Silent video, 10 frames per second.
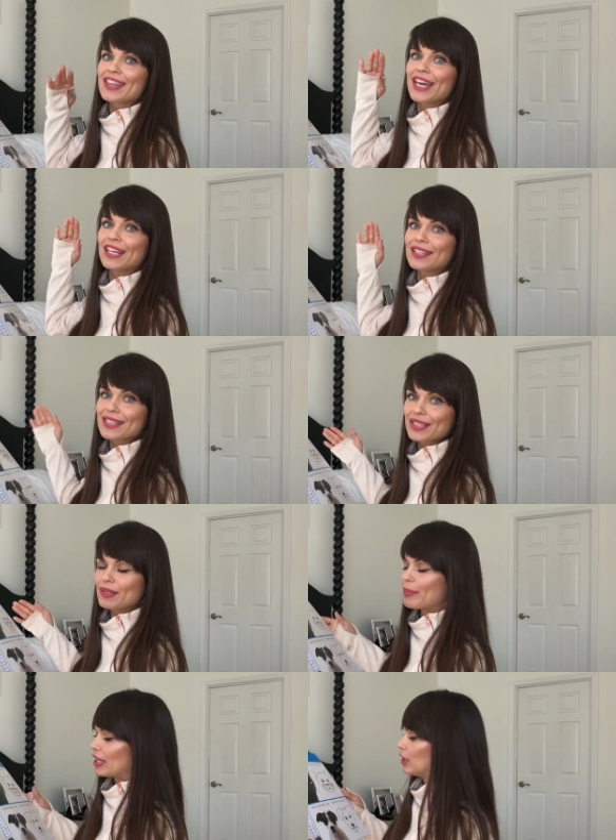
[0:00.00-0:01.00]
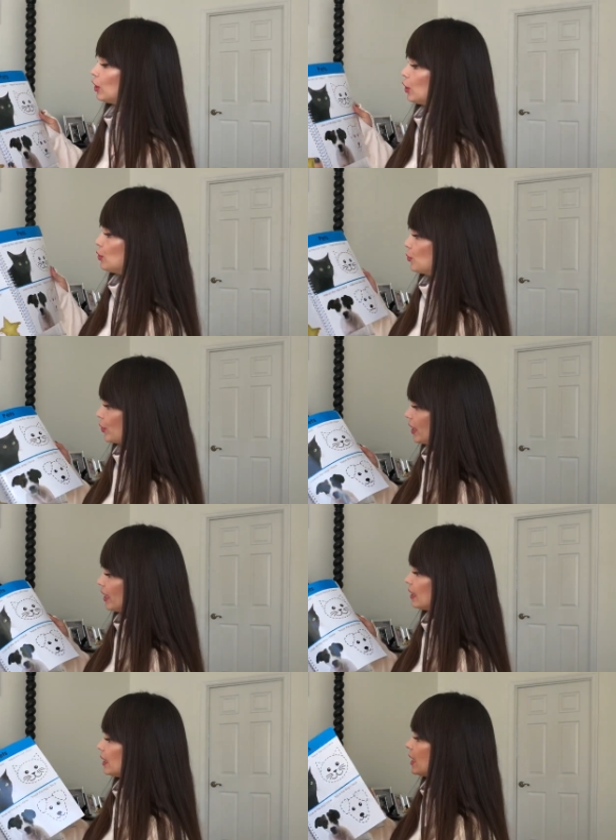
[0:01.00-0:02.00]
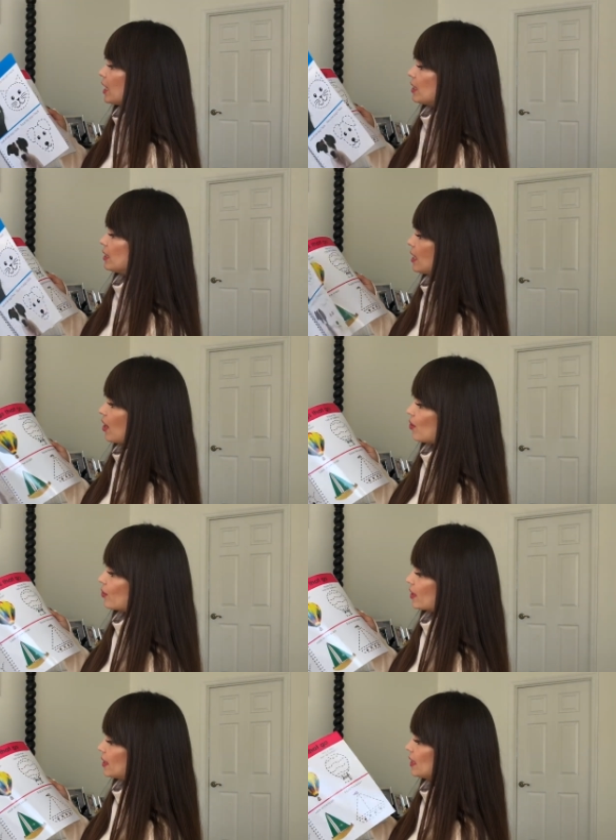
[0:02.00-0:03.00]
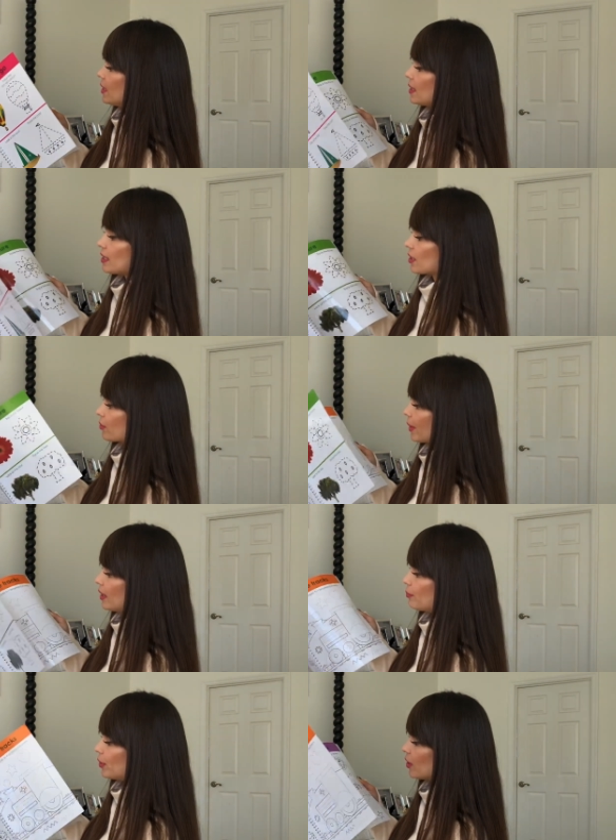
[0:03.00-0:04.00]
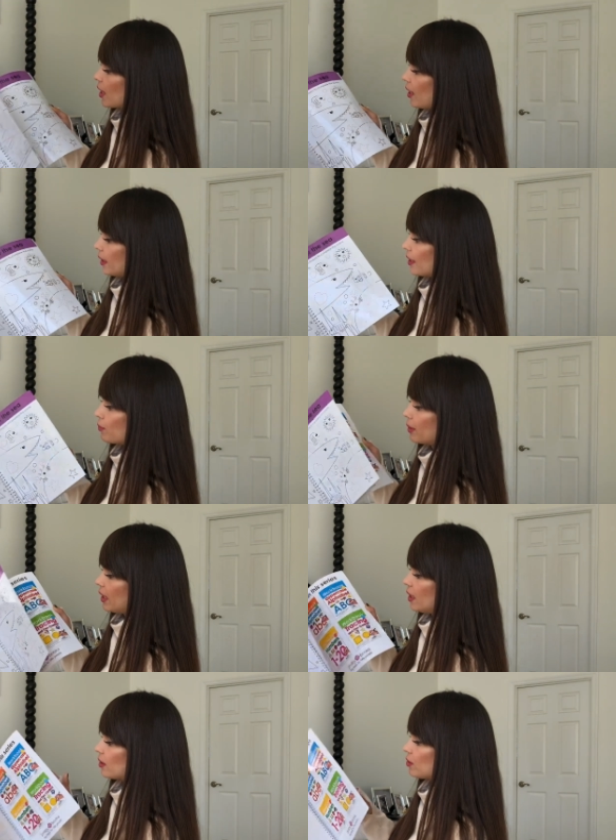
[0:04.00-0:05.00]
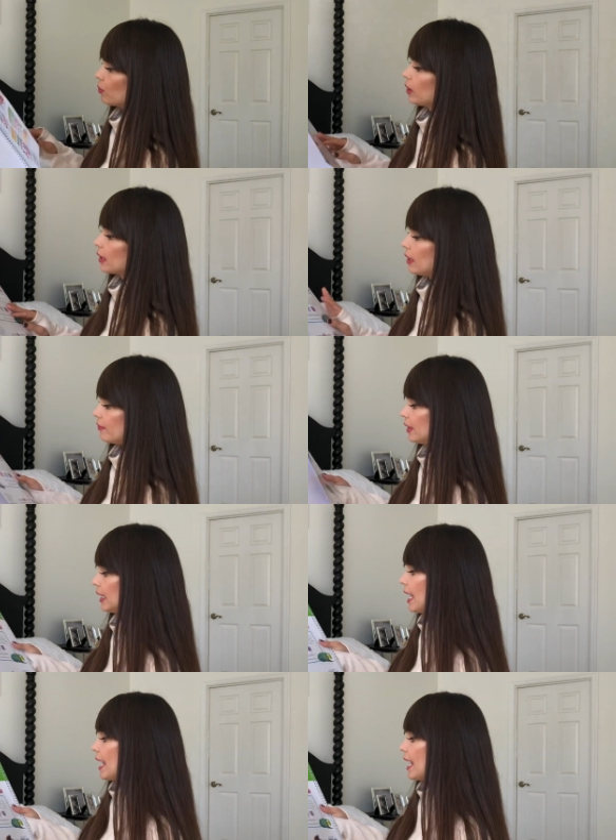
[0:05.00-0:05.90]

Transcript: and then it's independently doing it. So see, this is a great book. Like we totally loved it.